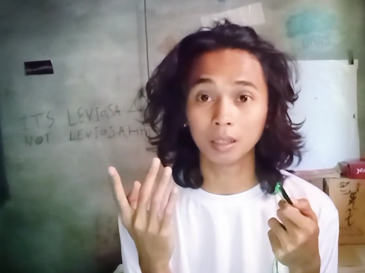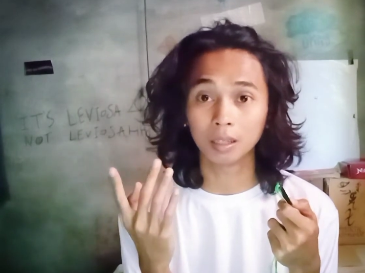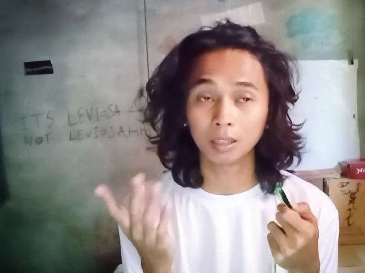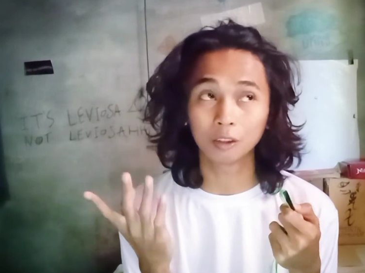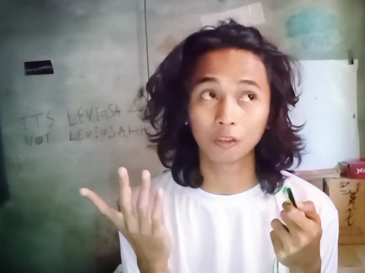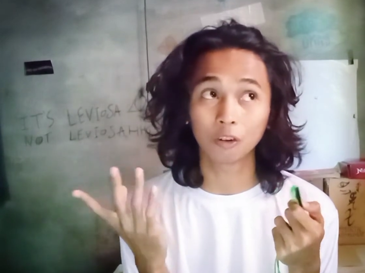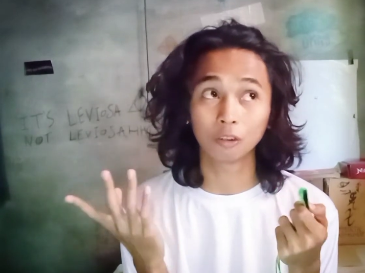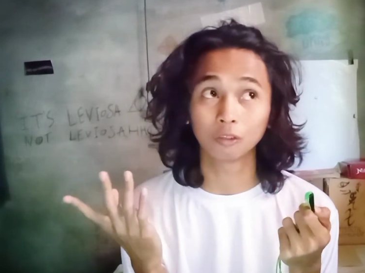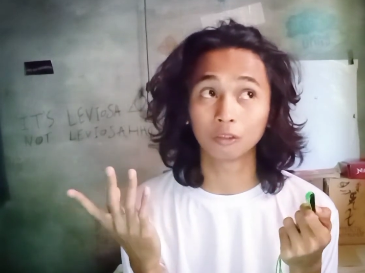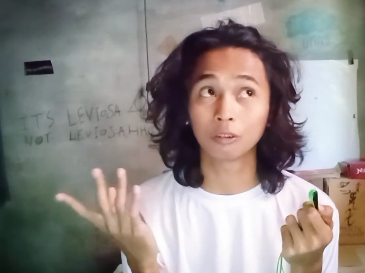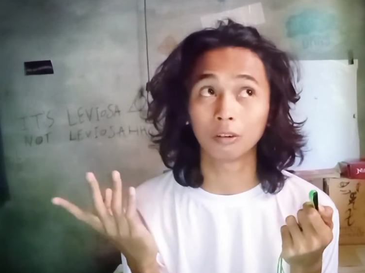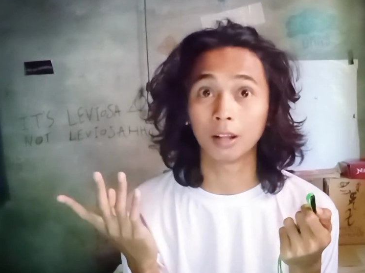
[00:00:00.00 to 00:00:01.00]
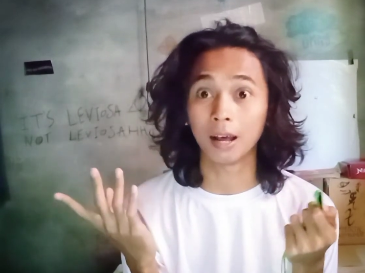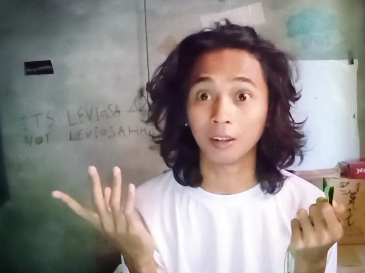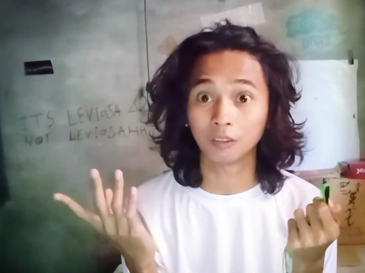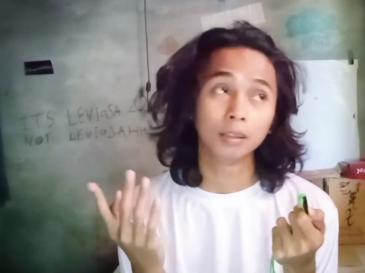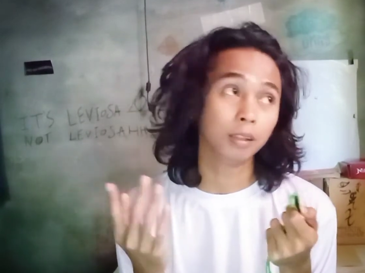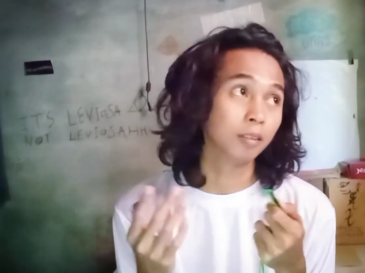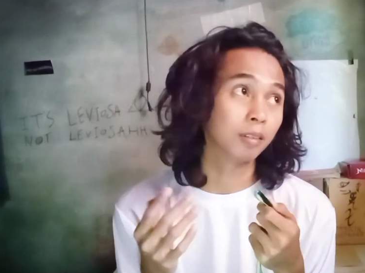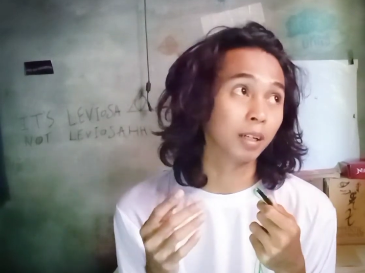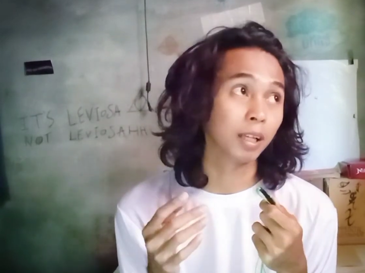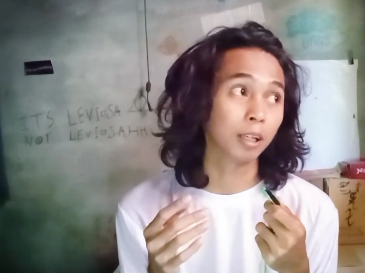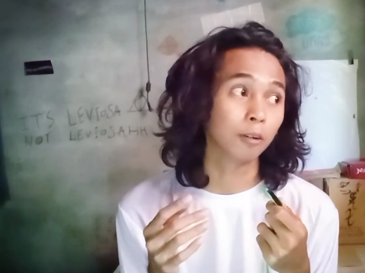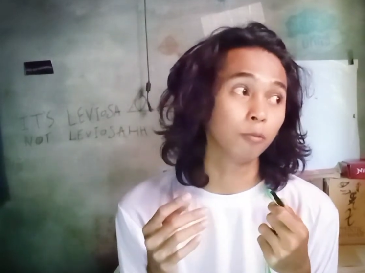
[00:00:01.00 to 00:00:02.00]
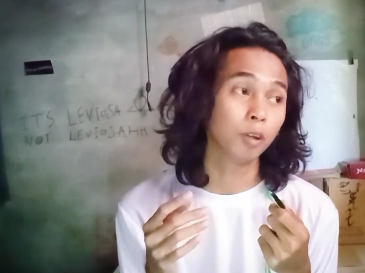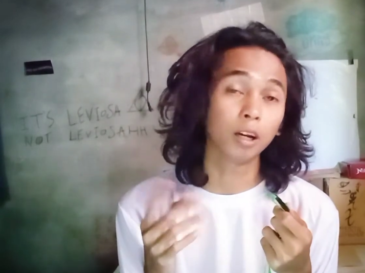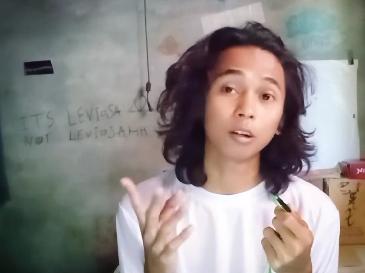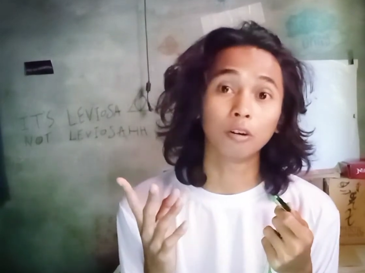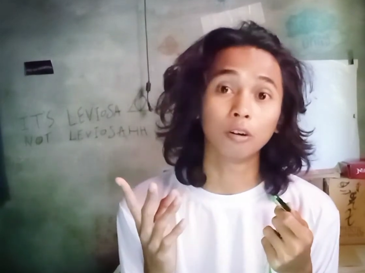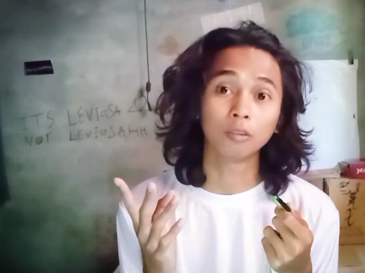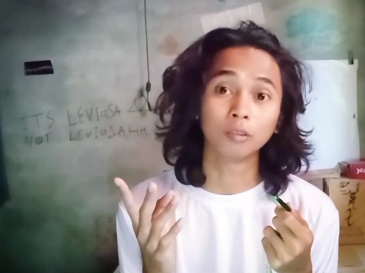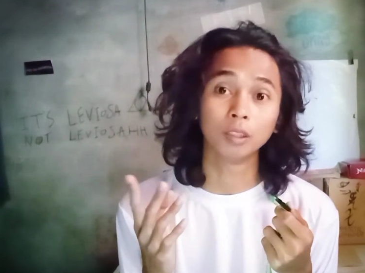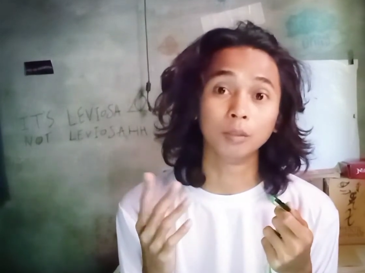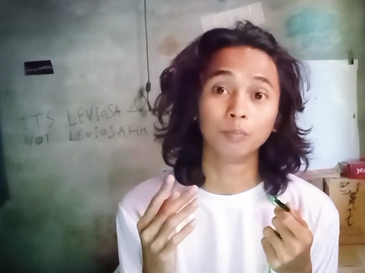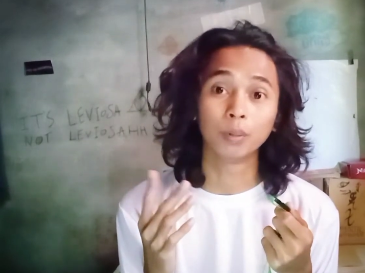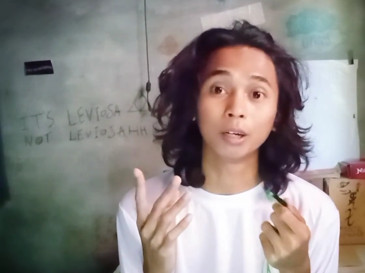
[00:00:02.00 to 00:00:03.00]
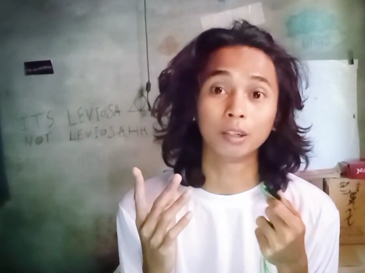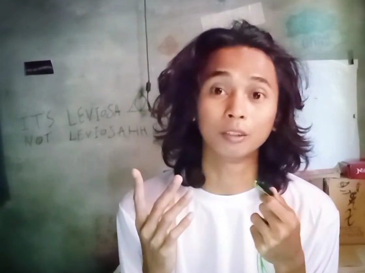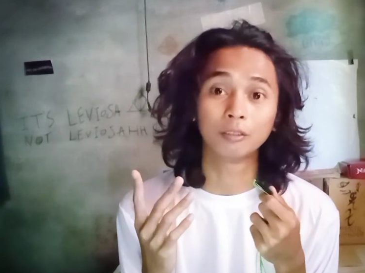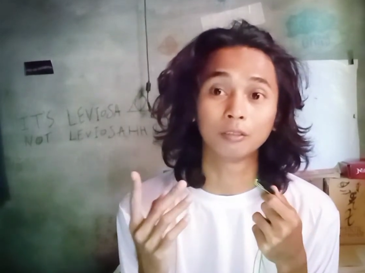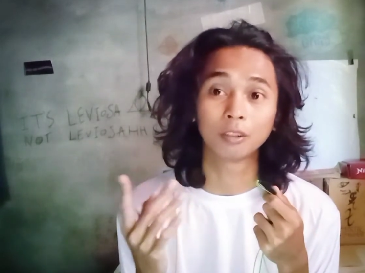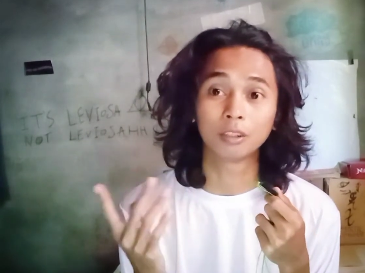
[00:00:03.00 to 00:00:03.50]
it control us. It's like we are on imperious